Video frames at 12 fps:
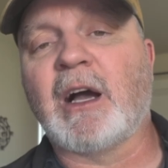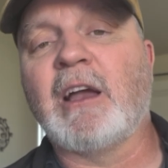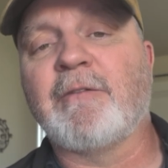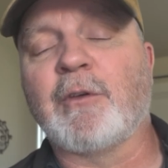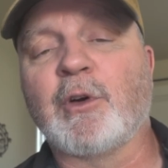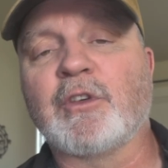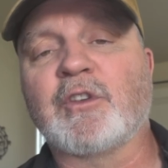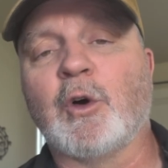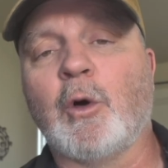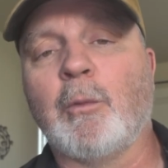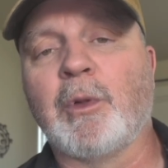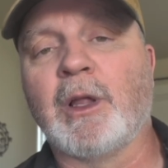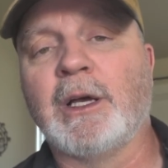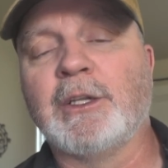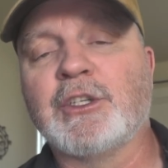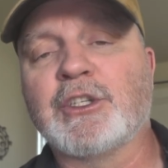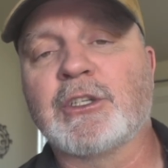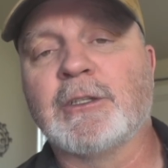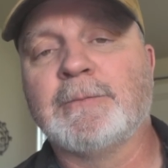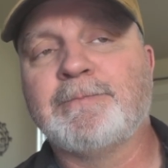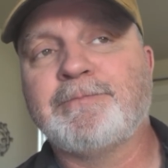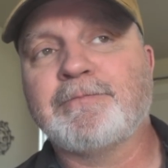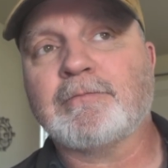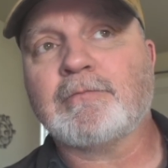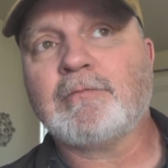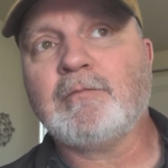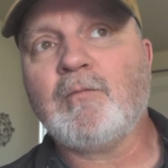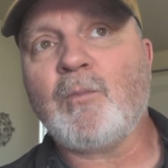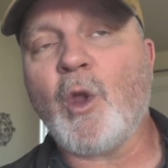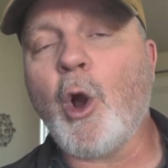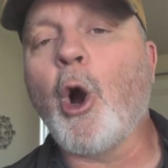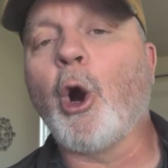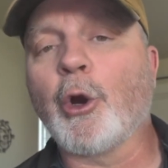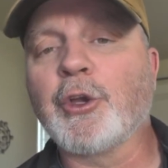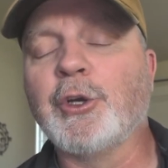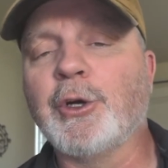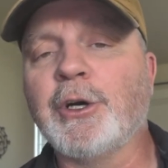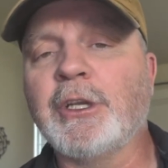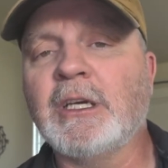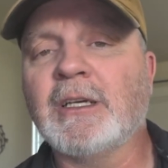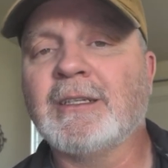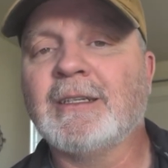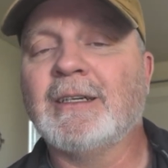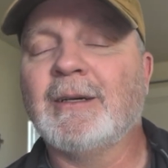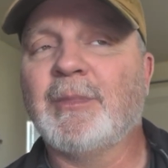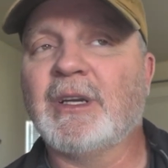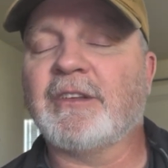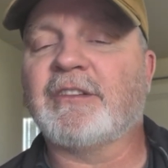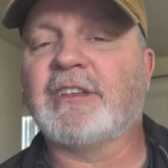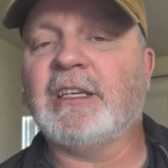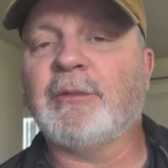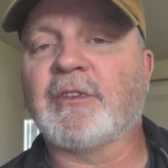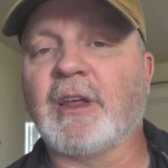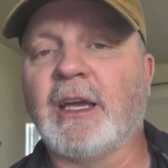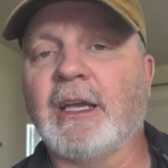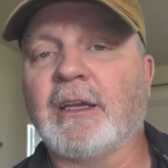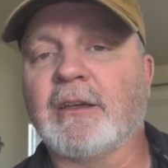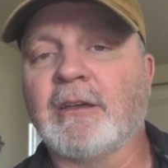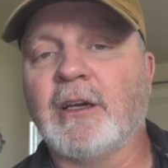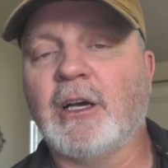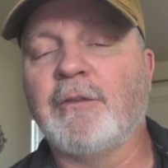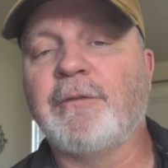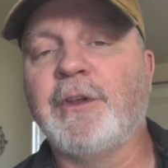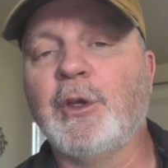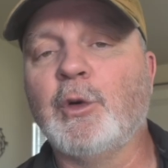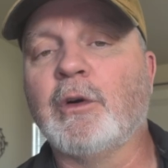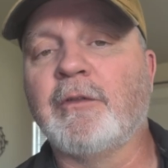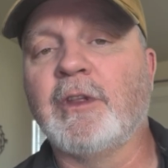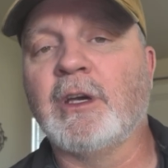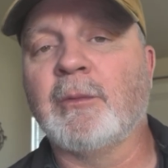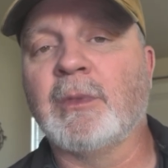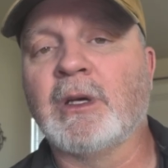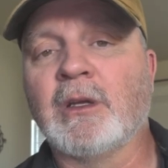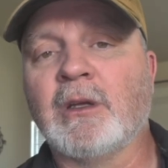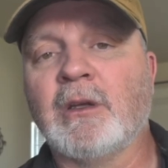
my first cold plunge are good, but it seems like a few of them